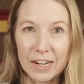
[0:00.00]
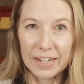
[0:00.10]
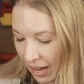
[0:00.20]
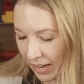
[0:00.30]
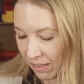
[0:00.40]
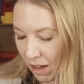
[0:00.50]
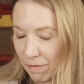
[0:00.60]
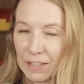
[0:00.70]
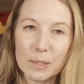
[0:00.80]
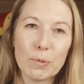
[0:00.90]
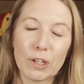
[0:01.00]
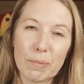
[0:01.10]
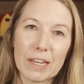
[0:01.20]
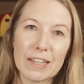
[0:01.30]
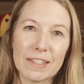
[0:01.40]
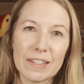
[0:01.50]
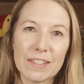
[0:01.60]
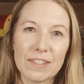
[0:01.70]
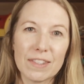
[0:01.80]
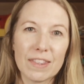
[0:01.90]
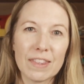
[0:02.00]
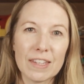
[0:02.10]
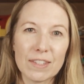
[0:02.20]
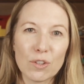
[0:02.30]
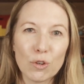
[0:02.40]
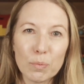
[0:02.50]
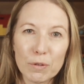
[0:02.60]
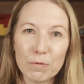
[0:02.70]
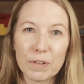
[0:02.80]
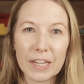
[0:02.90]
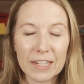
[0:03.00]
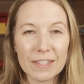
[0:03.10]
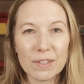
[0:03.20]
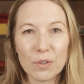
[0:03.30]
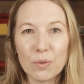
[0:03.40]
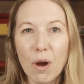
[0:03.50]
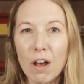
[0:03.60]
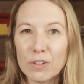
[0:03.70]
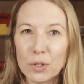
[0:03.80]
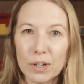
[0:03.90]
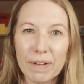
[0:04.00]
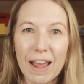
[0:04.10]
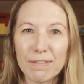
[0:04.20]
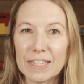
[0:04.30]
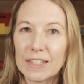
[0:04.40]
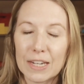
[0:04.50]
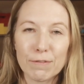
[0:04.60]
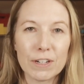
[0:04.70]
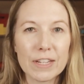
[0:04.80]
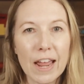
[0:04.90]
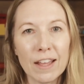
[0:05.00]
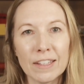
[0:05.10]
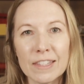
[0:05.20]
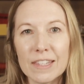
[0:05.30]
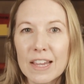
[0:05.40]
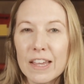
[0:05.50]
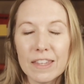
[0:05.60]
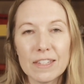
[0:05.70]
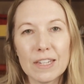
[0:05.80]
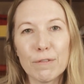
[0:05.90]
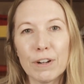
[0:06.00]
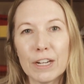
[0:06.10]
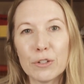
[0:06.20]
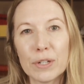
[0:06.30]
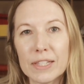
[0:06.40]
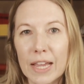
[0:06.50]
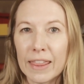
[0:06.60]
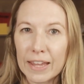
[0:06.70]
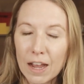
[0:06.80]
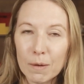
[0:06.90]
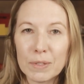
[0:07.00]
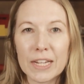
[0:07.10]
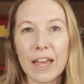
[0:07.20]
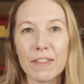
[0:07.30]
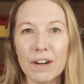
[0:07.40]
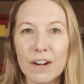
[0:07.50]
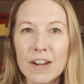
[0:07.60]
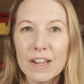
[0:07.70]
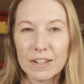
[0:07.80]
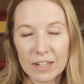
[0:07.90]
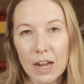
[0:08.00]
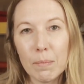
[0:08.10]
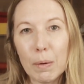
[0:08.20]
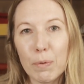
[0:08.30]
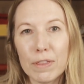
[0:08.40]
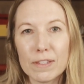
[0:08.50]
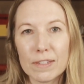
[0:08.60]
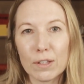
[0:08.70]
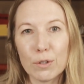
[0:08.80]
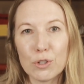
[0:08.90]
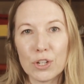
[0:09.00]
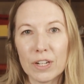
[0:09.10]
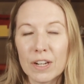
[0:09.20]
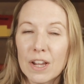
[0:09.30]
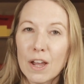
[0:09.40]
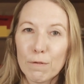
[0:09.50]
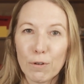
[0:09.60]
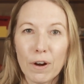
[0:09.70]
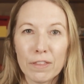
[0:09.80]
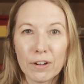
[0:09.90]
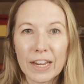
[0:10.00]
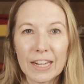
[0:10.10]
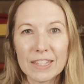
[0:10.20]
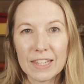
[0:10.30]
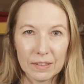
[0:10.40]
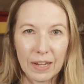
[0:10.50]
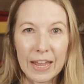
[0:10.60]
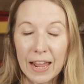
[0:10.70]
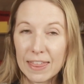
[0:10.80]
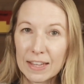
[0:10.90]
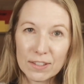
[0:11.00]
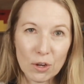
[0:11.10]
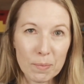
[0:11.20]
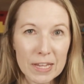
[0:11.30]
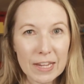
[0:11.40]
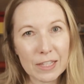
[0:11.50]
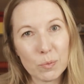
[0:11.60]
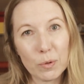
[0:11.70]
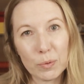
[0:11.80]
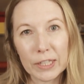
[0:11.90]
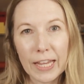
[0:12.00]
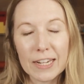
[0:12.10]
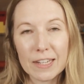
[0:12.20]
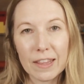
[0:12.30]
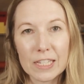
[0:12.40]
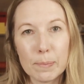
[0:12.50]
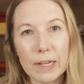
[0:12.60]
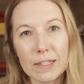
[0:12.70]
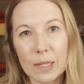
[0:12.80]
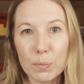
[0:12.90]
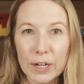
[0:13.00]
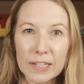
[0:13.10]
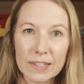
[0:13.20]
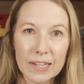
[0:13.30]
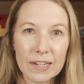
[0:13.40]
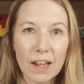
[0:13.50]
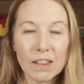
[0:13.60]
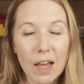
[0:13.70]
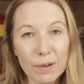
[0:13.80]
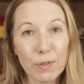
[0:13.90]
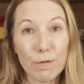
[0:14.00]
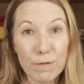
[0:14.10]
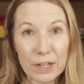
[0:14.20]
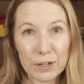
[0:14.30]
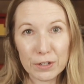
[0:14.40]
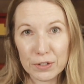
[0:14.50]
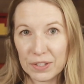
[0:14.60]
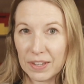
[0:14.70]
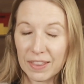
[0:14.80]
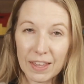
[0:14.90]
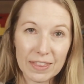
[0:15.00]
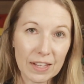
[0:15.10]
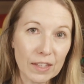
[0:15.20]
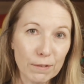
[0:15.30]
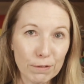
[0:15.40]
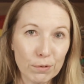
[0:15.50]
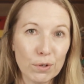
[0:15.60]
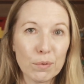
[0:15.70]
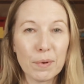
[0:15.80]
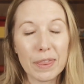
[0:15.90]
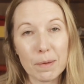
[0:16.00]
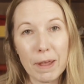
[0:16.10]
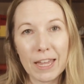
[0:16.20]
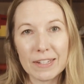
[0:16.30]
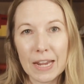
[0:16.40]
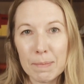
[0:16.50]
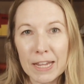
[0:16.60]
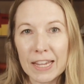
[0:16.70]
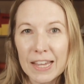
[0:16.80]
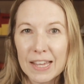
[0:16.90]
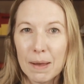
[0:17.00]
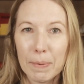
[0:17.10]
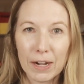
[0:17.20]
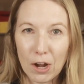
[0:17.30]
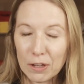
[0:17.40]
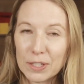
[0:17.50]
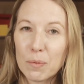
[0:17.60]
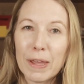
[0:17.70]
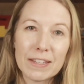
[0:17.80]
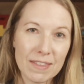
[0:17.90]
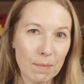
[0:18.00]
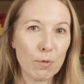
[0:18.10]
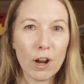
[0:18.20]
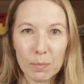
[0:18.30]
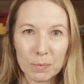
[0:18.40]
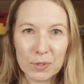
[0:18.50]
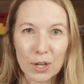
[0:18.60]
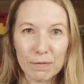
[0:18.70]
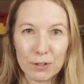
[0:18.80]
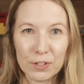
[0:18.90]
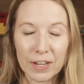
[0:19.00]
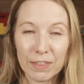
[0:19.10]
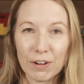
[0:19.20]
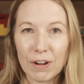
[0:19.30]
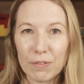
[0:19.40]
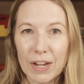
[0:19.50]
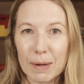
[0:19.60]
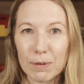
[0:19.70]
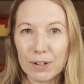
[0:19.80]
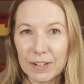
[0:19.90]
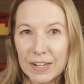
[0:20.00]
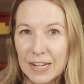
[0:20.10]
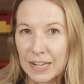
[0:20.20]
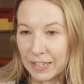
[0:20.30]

I love this book because it's this group of kids who all sort of have these different talents, these different interests, and they come together to come up with a solution for other kids. And I think so many kids will relate to this because it brings in a lot of the fears that they lived through with the pandemic, but it also makes them problem solvers in their own neighborhood.